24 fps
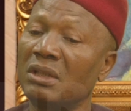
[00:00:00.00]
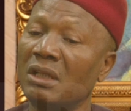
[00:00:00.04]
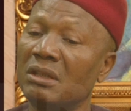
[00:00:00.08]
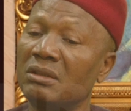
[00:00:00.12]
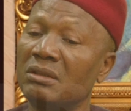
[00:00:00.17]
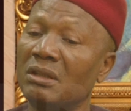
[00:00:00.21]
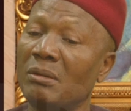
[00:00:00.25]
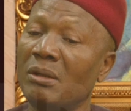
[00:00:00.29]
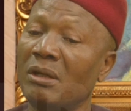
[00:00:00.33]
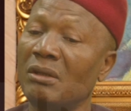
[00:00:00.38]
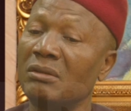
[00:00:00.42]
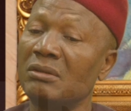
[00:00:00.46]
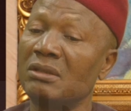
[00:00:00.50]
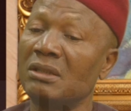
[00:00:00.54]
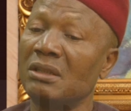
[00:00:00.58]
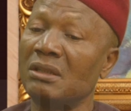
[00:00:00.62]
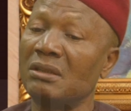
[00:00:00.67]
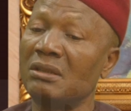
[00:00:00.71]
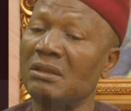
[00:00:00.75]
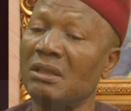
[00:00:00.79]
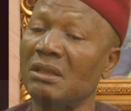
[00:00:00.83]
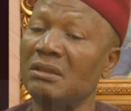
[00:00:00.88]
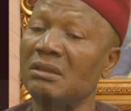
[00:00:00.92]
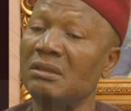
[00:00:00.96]
is about
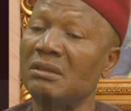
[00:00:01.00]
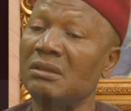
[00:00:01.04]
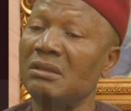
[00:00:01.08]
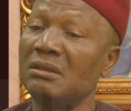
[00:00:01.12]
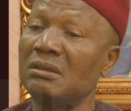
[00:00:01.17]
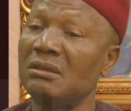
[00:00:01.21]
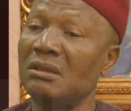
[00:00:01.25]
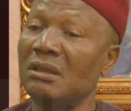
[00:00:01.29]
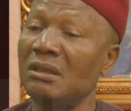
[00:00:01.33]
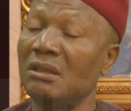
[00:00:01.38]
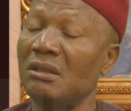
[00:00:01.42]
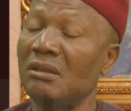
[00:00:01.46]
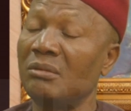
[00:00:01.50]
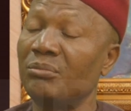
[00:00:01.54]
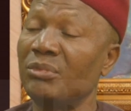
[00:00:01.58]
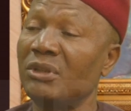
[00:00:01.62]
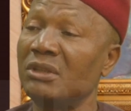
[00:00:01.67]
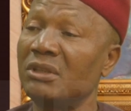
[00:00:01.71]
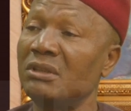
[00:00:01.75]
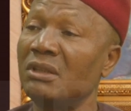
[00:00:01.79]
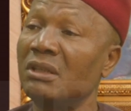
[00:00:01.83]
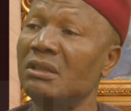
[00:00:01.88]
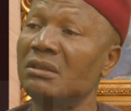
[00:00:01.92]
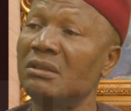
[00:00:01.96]

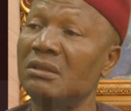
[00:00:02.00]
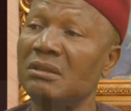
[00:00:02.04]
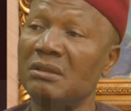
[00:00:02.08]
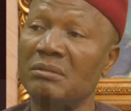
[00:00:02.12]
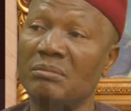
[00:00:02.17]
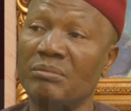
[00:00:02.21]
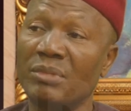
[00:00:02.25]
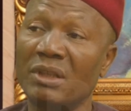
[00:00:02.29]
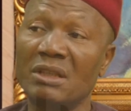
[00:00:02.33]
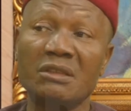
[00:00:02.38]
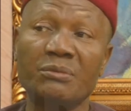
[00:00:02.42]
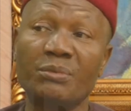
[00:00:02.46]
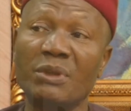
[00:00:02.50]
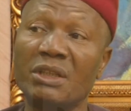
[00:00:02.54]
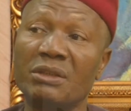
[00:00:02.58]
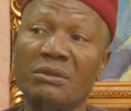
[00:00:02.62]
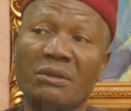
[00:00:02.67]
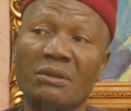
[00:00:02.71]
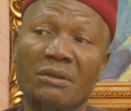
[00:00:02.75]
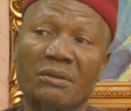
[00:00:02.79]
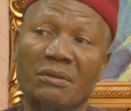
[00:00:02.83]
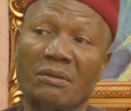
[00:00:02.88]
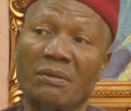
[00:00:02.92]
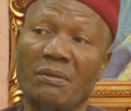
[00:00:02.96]
36%
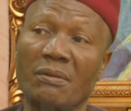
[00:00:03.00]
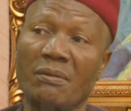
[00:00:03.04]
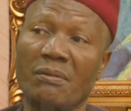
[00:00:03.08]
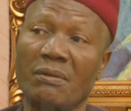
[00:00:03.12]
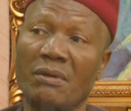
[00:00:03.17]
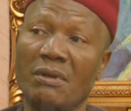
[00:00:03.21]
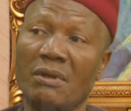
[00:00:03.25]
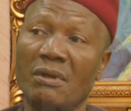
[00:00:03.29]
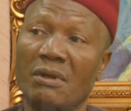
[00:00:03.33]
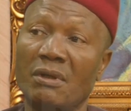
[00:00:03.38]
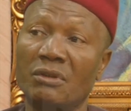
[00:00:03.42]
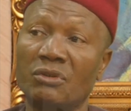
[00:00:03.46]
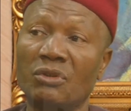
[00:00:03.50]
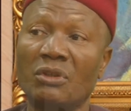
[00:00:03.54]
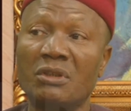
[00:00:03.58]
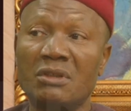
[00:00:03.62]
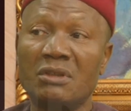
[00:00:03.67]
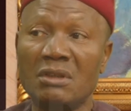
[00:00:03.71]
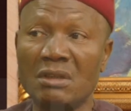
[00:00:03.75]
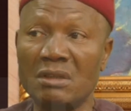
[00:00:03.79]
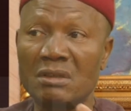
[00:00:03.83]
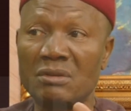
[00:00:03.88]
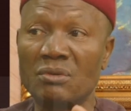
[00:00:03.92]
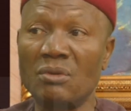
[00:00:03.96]
participation. So you
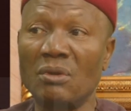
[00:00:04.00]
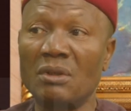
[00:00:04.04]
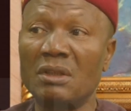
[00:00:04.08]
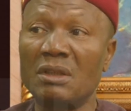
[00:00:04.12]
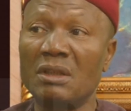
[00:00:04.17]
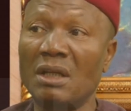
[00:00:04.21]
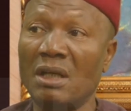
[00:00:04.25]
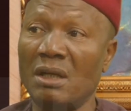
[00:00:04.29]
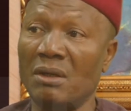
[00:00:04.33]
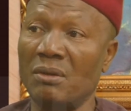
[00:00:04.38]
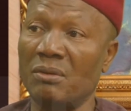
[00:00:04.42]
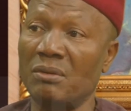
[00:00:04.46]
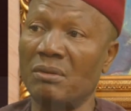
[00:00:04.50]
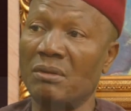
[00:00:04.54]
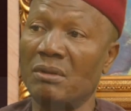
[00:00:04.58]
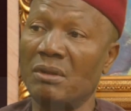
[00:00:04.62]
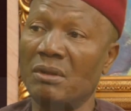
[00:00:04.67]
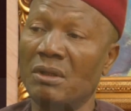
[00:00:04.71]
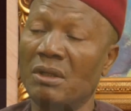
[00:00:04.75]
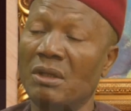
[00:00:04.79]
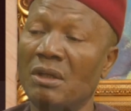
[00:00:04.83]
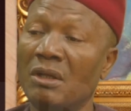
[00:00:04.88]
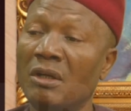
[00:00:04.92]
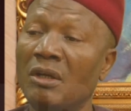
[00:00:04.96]
see, it's going down
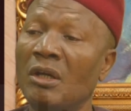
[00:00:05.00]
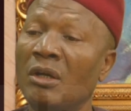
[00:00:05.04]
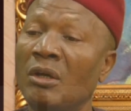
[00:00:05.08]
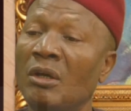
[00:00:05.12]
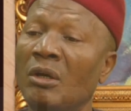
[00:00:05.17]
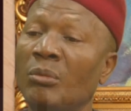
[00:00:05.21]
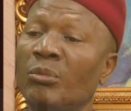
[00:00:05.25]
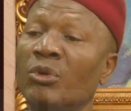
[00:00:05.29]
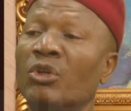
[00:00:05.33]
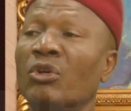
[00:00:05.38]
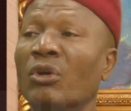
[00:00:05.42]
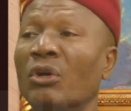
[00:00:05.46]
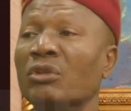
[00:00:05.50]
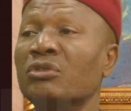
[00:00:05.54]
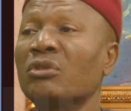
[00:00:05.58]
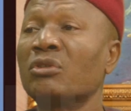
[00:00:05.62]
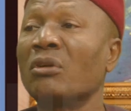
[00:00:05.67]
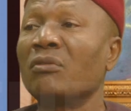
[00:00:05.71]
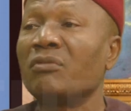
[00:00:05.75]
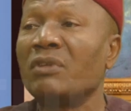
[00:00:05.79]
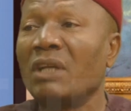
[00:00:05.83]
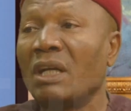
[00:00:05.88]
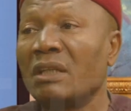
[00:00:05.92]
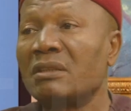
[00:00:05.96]
because
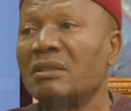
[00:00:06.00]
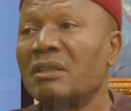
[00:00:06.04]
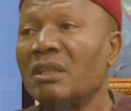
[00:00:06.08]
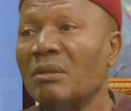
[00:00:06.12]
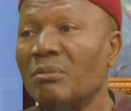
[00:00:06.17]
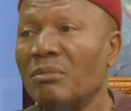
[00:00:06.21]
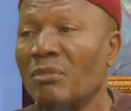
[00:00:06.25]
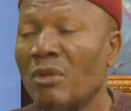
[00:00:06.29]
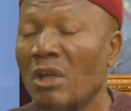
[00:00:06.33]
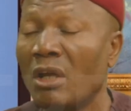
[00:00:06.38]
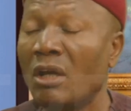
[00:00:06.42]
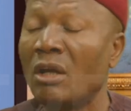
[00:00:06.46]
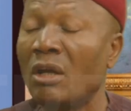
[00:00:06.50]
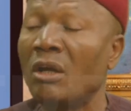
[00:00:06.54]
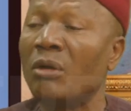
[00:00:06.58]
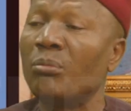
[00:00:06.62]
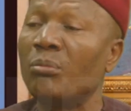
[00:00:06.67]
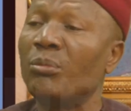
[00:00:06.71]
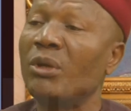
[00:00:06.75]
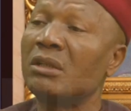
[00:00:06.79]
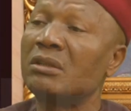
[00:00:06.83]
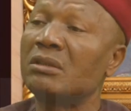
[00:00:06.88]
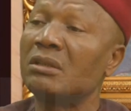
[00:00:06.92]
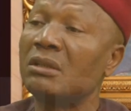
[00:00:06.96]
of that same,
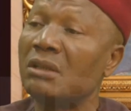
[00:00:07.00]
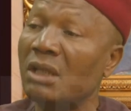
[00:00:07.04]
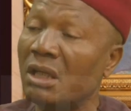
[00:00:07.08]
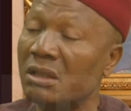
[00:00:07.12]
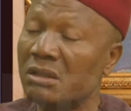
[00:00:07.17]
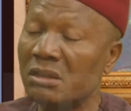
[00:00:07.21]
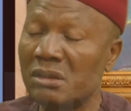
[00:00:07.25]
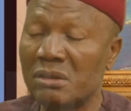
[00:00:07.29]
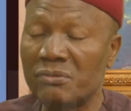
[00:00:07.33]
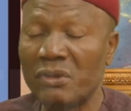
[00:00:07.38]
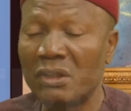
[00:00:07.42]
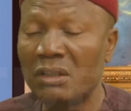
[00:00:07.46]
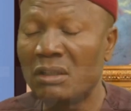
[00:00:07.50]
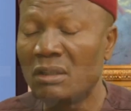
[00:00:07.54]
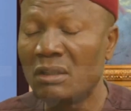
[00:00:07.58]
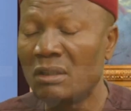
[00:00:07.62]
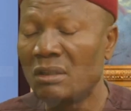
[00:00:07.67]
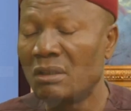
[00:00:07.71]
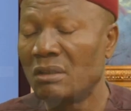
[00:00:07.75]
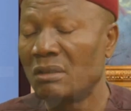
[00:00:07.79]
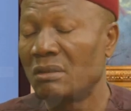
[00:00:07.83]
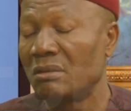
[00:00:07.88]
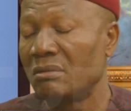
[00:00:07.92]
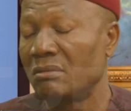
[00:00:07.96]
but that is
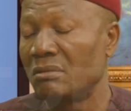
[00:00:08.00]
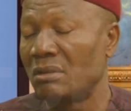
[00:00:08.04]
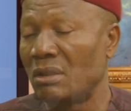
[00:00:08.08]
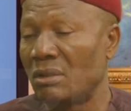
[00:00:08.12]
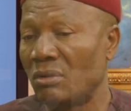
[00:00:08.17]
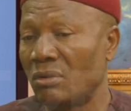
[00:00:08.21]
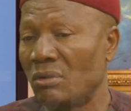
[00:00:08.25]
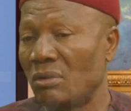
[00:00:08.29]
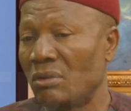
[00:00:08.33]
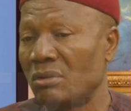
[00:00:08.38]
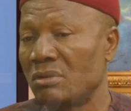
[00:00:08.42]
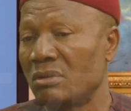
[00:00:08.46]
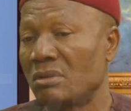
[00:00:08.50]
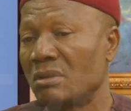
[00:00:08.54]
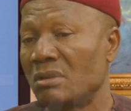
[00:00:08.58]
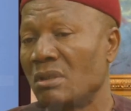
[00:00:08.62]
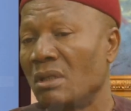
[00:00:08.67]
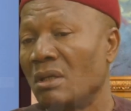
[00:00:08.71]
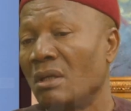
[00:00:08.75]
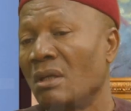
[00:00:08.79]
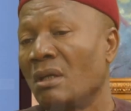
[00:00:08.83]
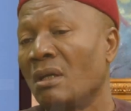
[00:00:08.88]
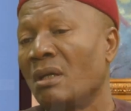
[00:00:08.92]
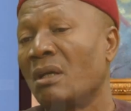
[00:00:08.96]
very erroneous.
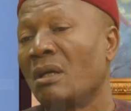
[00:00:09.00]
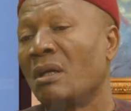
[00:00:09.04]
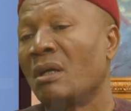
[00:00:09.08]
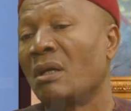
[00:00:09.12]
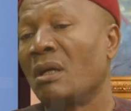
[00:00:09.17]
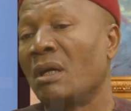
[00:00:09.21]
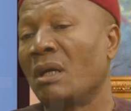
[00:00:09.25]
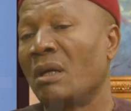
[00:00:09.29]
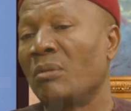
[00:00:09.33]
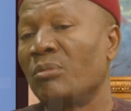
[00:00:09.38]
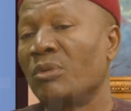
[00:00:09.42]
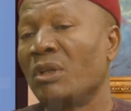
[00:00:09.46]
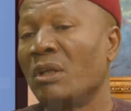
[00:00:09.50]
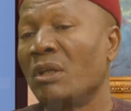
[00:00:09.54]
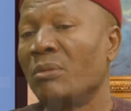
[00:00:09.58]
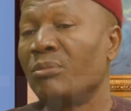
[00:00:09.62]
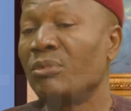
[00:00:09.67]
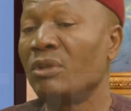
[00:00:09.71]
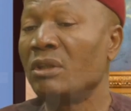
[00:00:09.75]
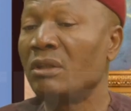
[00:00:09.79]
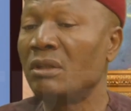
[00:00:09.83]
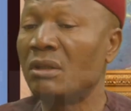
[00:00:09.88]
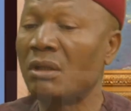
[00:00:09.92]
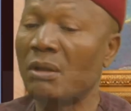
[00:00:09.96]

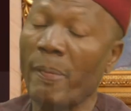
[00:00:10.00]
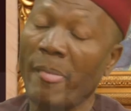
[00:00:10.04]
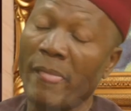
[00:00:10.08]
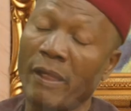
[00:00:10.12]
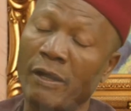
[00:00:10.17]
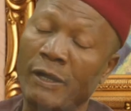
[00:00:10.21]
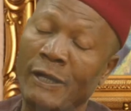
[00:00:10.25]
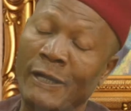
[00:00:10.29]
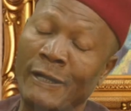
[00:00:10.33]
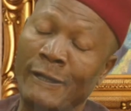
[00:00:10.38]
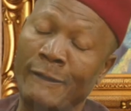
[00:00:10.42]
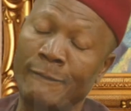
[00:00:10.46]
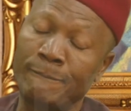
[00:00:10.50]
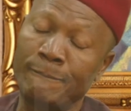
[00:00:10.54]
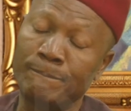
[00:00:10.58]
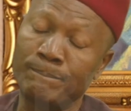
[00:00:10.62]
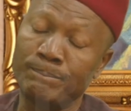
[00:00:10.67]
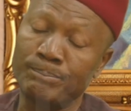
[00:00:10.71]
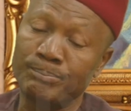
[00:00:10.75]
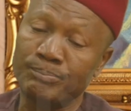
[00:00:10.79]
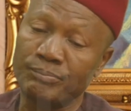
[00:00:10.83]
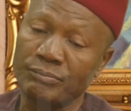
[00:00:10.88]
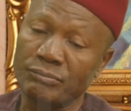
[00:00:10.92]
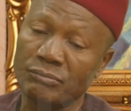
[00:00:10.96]
Maybe
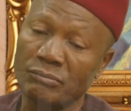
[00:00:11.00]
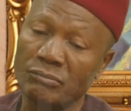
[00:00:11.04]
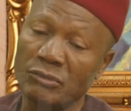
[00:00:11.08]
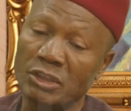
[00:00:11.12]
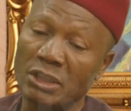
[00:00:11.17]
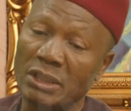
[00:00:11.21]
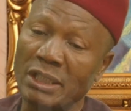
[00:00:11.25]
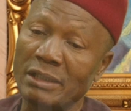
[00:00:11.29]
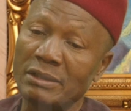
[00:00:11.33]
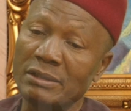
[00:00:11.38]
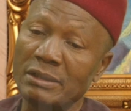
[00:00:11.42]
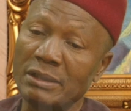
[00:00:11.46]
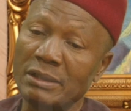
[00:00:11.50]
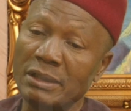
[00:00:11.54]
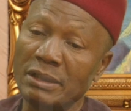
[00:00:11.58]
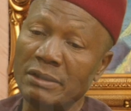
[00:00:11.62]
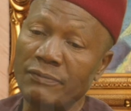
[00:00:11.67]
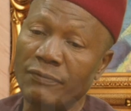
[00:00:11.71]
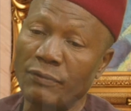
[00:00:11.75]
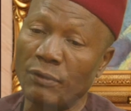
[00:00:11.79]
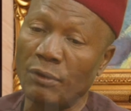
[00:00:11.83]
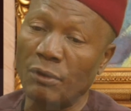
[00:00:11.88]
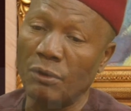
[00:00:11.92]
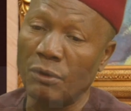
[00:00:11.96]
there is need
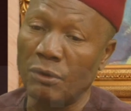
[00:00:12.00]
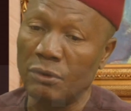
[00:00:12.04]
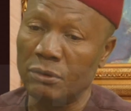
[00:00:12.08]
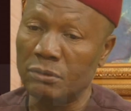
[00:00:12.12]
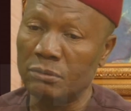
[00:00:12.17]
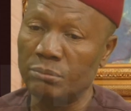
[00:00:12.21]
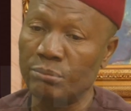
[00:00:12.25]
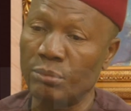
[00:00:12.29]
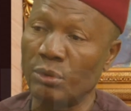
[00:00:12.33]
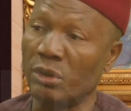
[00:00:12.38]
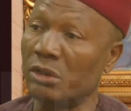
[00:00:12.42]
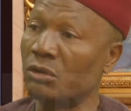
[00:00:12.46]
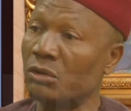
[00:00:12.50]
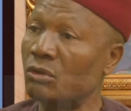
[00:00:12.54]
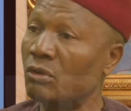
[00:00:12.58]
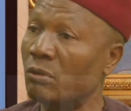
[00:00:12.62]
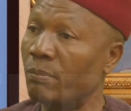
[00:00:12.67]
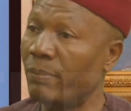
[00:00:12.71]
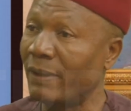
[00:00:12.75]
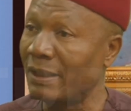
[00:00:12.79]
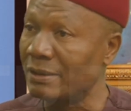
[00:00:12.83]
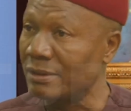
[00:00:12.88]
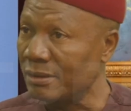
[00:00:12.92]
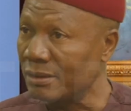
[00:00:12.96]
for political
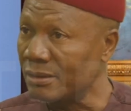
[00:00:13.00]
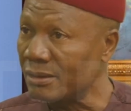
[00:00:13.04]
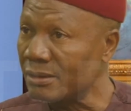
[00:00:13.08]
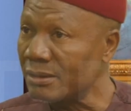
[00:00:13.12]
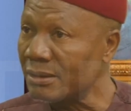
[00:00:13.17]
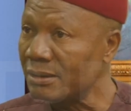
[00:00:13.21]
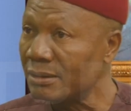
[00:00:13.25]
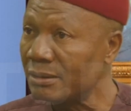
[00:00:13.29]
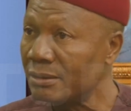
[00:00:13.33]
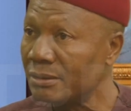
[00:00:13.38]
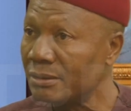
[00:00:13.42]
parties